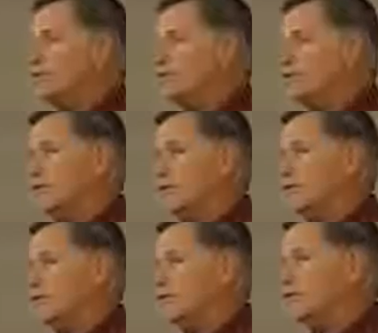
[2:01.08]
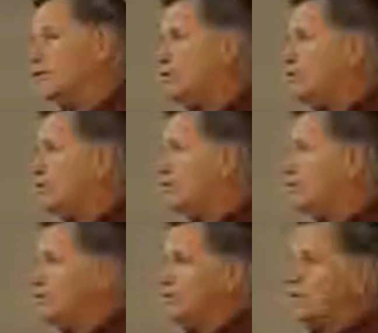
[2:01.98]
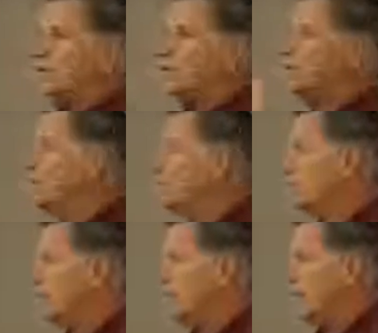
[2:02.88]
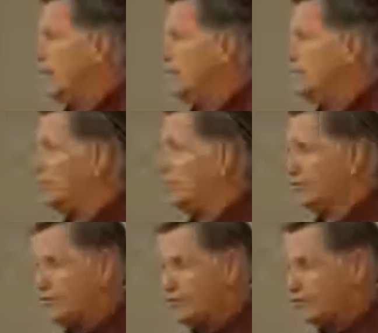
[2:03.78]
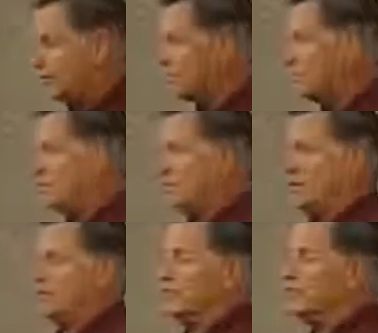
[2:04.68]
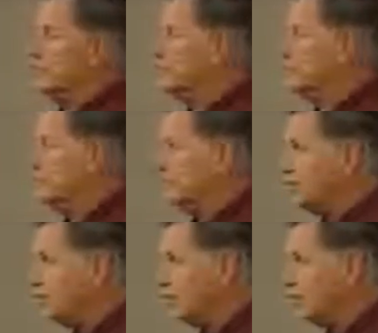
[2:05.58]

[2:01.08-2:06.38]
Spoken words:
He asked for some people in the audience who, anybody want to make the changes in their life.